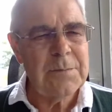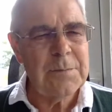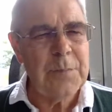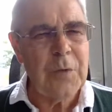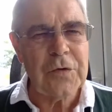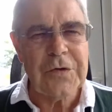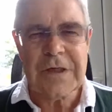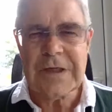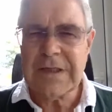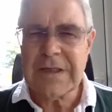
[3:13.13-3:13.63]

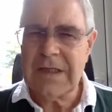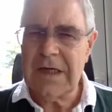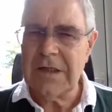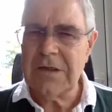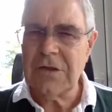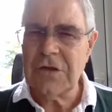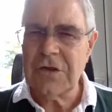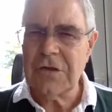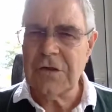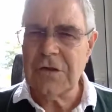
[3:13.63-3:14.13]
body
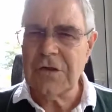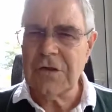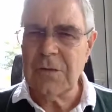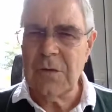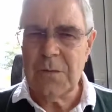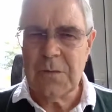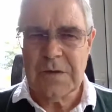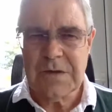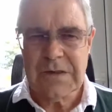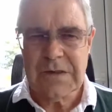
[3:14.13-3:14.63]
tension. So
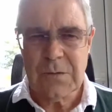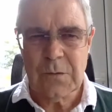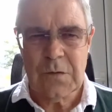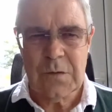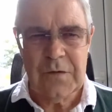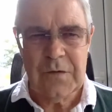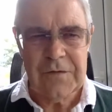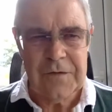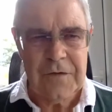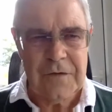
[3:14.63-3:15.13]
when
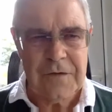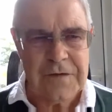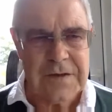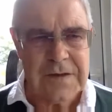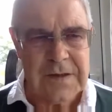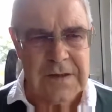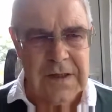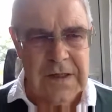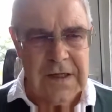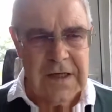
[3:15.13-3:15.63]
we
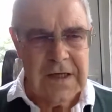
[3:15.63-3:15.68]
first